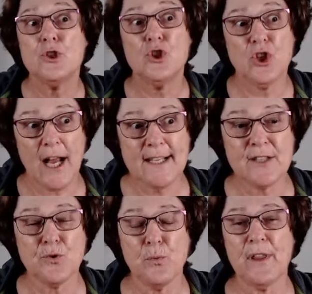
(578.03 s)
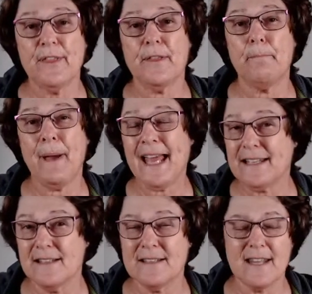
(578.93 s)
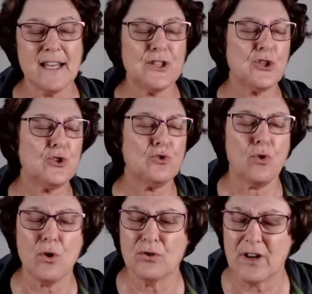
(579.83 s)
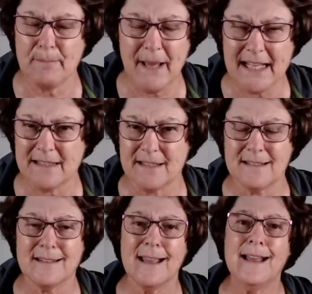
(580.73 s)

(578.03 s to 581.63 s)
just with the patterns, the extraordinary patterns